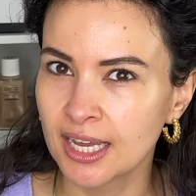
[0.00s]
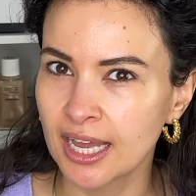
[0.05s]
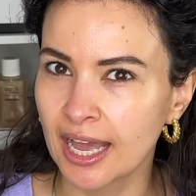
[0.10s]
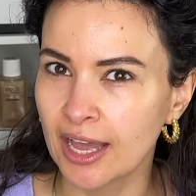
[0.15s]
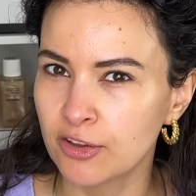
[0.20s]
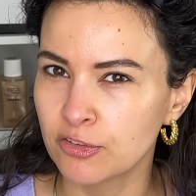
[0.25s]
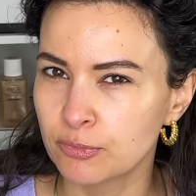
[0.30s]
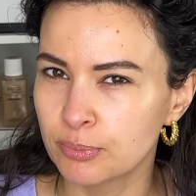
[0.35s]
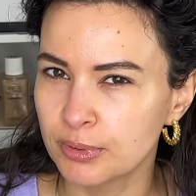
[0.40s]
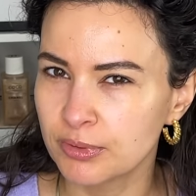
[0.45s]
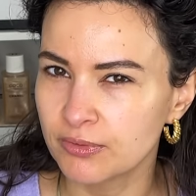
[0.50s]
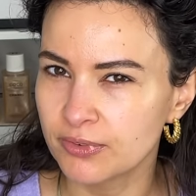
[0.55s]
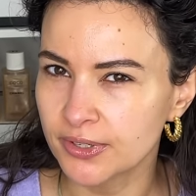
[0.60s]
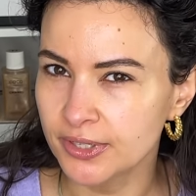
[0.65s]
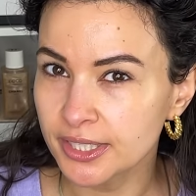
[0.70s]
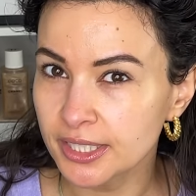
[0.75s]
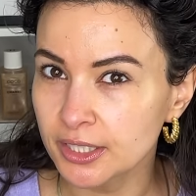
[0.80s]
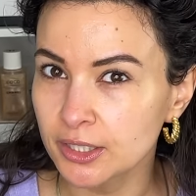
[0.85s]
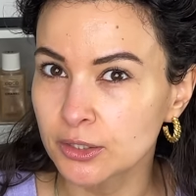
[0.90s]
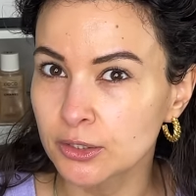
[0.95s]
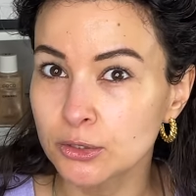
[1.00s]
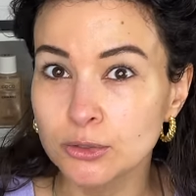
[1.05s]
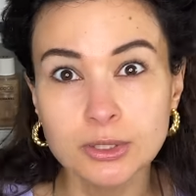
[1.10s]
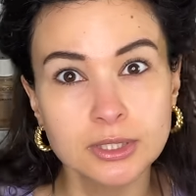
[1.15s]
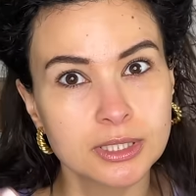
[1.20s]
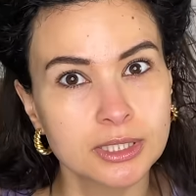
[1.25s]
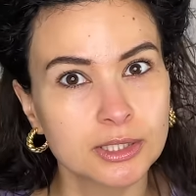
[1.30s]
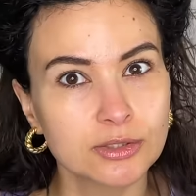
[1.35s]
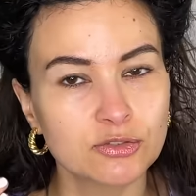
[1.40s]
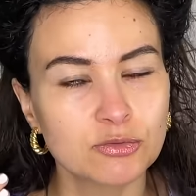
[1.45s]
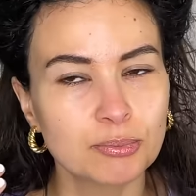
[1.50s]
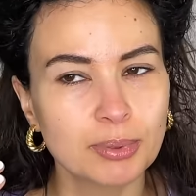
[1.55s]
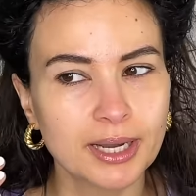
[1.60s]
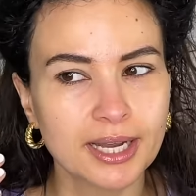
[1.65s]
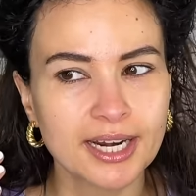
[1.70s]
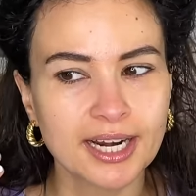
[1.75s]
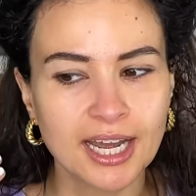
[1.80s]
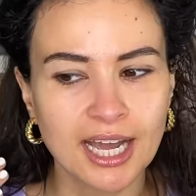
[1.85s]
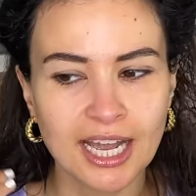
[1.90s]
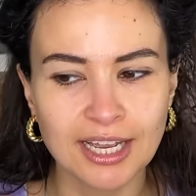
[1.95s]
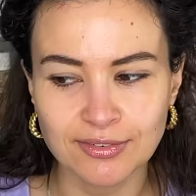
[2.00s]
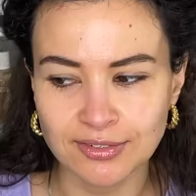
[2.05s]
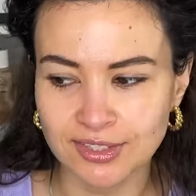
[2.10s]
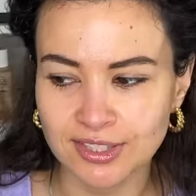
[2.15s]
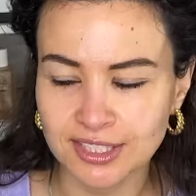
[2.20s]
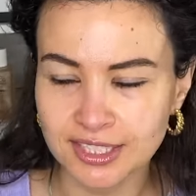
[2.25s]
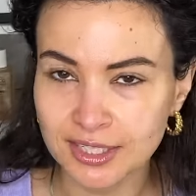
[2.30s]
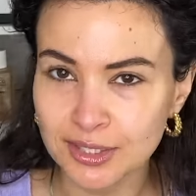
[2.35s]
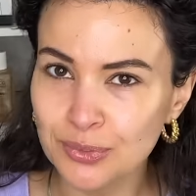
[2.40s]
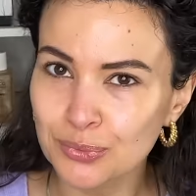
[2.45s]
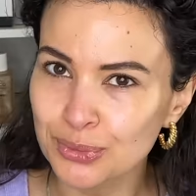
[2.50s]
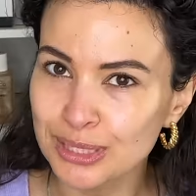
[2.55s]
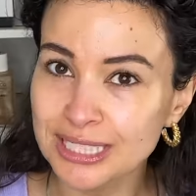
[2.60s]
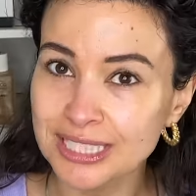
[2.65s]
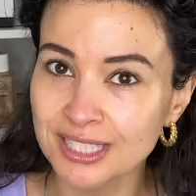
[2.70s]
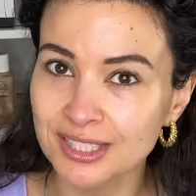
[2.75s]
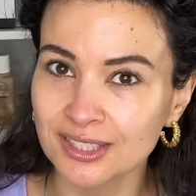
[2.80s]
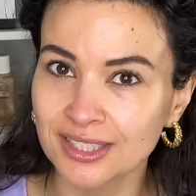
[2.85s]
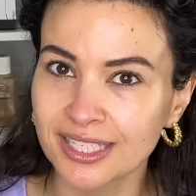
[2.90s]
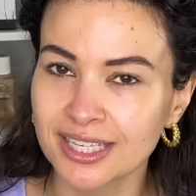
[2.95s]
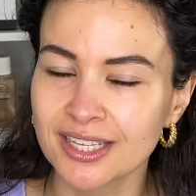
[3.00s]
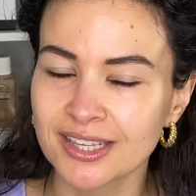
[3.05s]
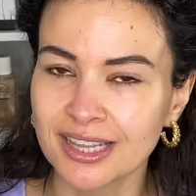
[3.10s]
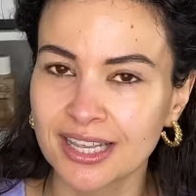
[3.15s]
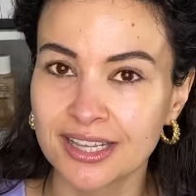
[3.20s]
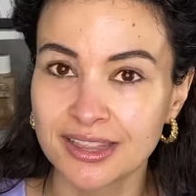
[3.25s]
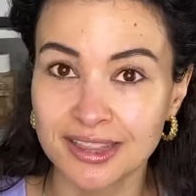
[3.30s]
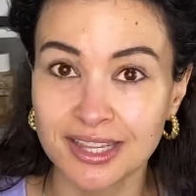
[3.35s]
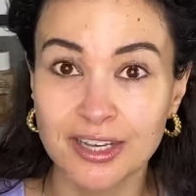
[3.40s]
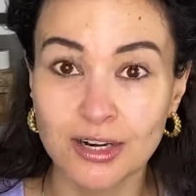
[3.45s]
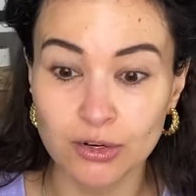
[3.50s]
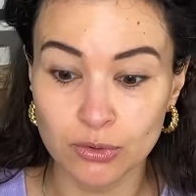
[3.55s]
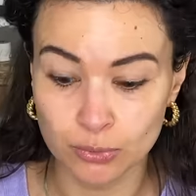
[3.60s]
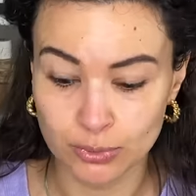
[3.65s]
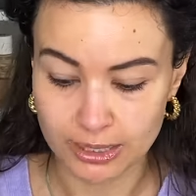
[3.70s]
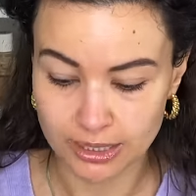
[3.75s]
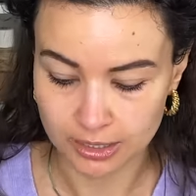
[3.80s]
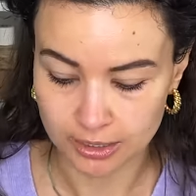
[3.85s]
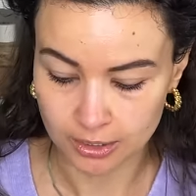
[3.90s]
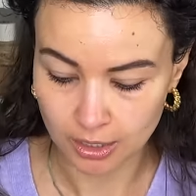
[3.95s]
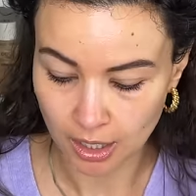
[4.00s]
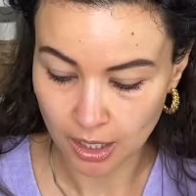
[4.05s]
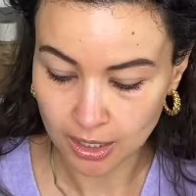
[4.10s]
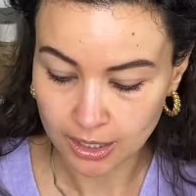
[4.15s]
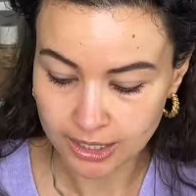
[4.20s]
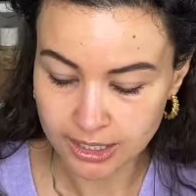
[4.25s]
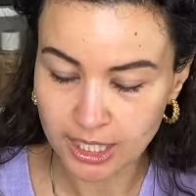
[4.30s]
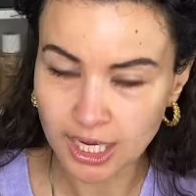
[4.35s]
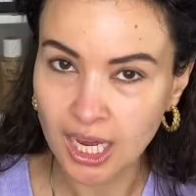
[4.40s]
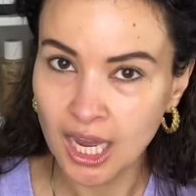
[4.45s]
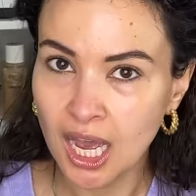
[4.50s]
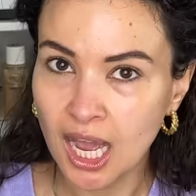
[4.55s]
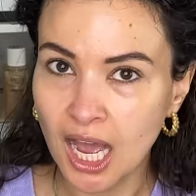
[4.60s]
have been very elusive, but I've seen recently that they are restocked.